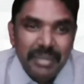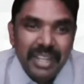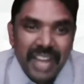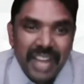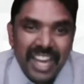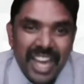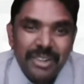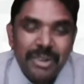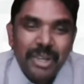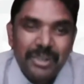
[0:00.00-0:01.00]
I mean, our
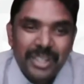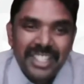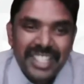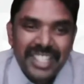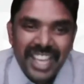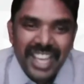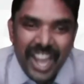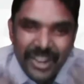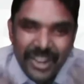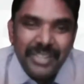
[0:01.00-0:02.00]
goal was, hey,
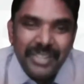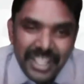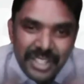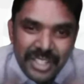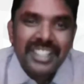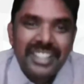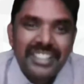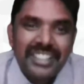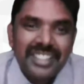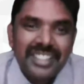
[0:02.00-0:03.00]
how do we ensure that
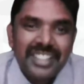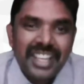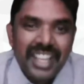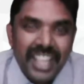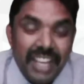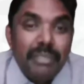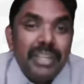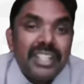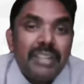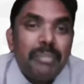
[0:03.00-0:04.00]
there is
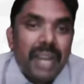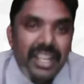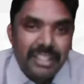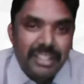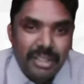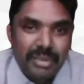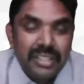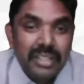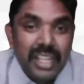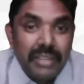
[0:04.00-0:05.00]
information passed to
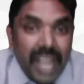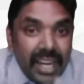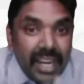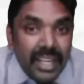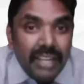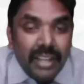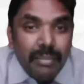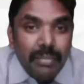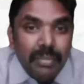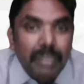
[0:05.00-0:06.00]
us so that we identify
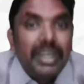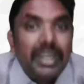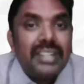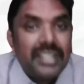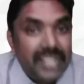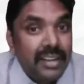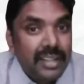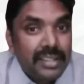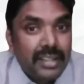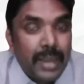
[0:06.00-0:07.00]
the patients at
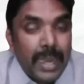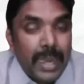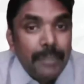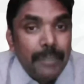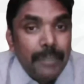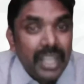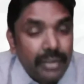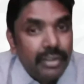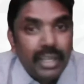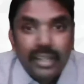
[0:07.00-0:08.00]
risk? Even
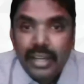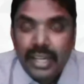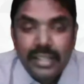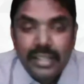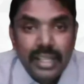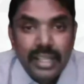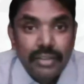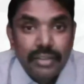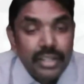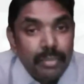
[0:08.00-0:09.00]
if you look at the Grace Cancer
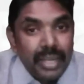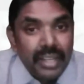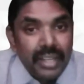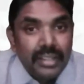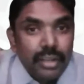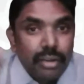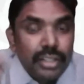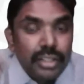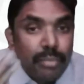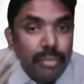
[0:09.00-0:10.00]
Foundation, bringing the
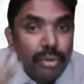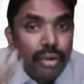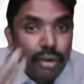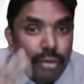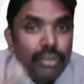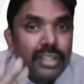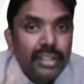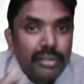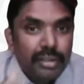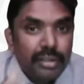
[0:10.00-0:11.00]
technology more
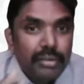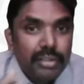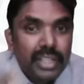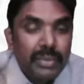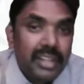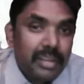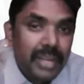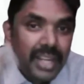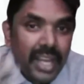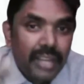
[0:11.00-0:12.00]
closer to the doorstep, whether it
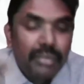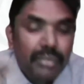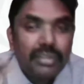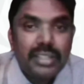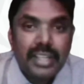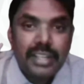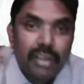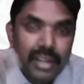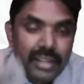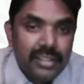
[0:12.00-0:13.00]
be diagnostics
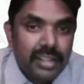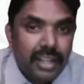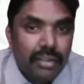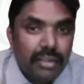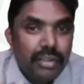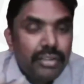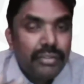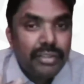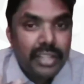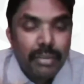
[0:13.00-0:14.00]
or it is the technology of
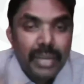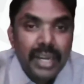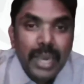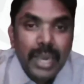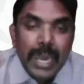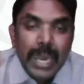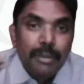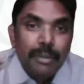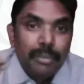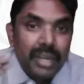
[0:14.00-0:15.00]
using Neopac,
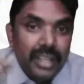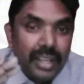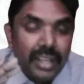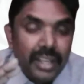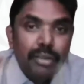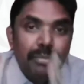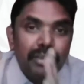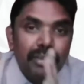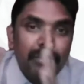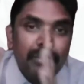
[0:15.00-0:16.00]
you're bringing it. So
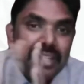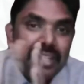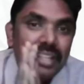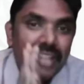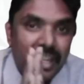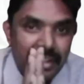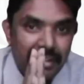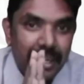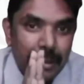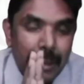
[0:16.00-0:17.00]
you're bridging that
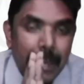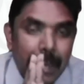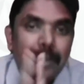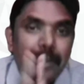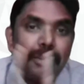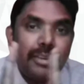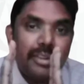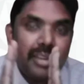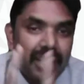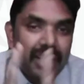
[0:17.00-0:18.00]
divide.
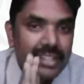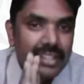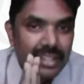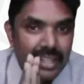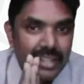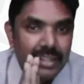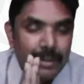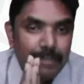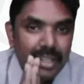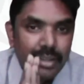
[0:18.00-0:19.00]
You're decreasing that
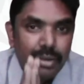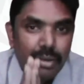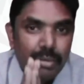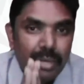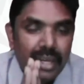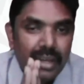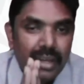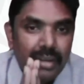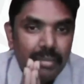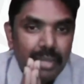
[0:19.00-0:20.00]

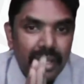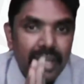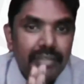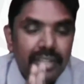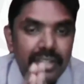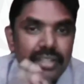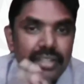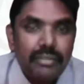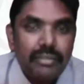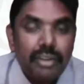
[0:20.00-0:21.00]

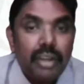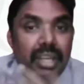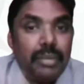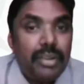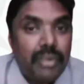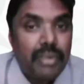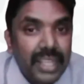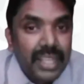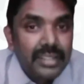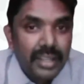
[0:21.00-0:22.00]
inefficiency of not being able to
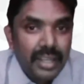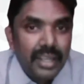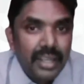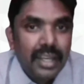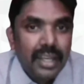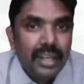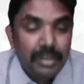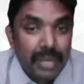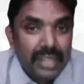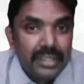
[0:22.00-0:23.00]
reach
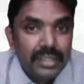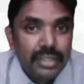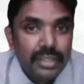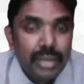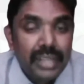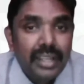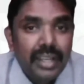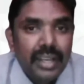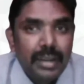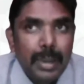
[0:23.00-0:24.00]
the masses. So I
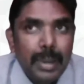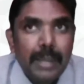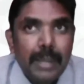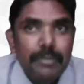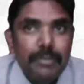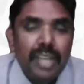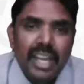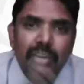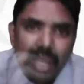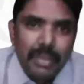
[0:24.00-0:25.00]
think
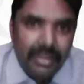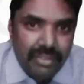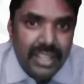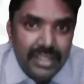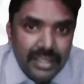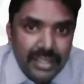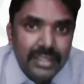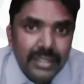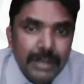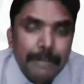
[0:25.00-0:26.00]
it will be in phases.